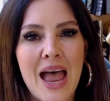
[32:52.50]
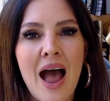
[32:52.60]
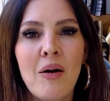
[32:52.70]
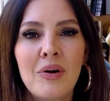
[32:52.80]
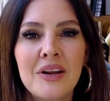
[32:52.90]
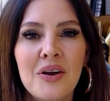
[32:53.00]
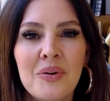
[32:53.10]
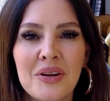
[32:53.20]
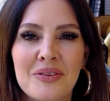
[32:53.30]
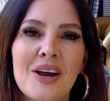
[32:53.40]
I want to know
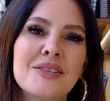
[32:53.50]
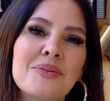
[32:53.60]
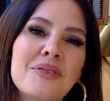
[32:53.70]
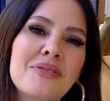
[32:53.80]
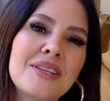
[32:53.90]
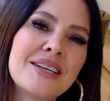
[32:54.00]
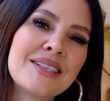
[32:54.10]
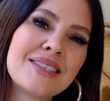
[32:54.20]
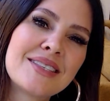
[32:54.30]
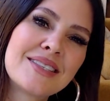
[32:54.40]
what your thoughts were for
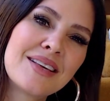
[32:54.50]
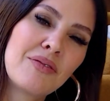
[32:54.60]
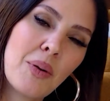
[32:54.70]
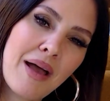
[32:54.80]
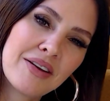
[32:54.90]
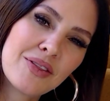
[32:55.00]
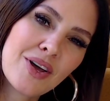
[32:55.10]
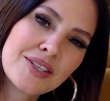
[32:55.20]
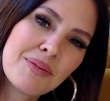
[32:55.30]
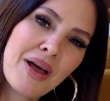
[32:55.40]
this. If you have any
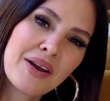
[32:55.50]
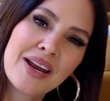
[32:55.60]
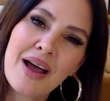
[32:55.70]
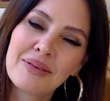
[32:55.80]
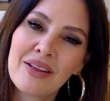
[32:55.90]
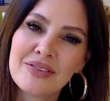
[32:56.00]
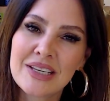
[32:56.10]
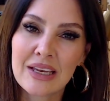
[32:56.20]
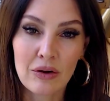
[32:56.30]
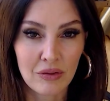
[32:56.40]
thoughts about it, I would love to
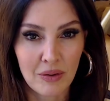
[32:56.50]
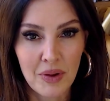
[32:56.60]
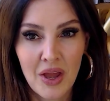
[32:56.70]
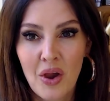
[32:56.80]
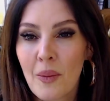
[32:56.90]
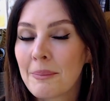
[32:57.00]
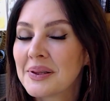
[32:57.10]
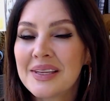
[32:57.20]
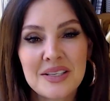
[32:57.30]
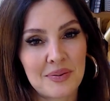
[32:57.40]
hear them.
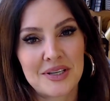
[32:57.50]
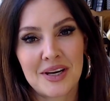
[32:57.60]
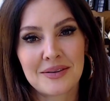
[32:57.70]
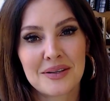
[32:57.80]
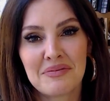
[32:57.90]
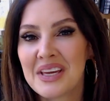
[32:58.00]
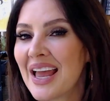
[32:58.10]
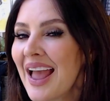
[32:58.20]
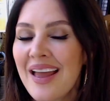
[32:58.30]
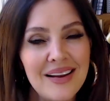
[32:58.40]
Please reach out to me
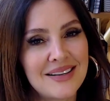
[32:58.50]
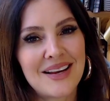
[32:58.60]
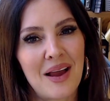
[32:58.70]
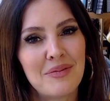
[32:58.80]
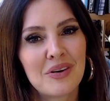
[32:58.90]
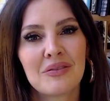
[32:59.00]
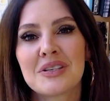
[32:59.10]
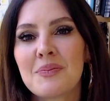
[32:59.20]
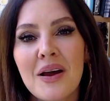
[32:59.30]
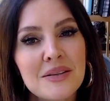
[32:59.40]
anytime. You can
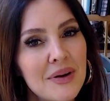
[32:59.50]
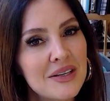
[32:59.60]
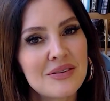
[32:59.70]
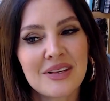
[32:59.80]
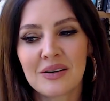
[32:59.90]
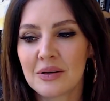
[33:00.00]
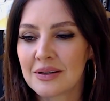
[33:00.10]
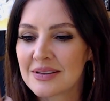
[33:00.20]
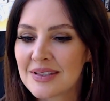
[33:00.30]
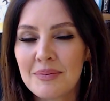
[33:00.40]
respond to my newsletter. You
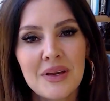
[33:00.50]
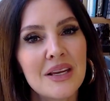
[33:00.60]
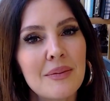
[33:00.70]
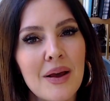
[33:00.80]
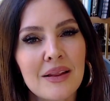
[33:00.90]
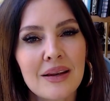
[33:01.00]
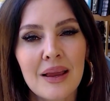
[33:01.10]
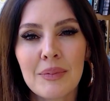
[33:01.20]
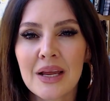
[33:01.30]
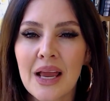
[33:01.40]
can send me an email at
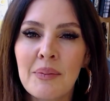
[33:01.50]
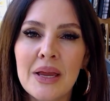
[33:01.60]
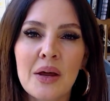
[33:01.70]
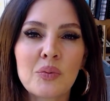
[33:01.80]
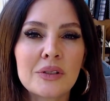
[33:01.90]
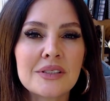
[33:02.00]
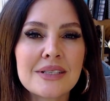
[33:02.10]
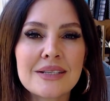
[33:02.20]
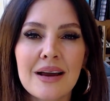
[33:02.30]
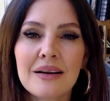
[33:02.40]

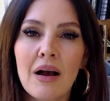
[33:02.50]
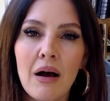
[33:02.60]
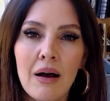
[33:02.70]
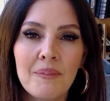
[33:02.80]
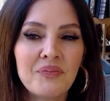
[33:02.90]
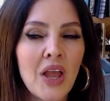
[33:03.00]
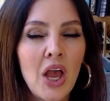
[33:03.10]
amy@amyedwards.com.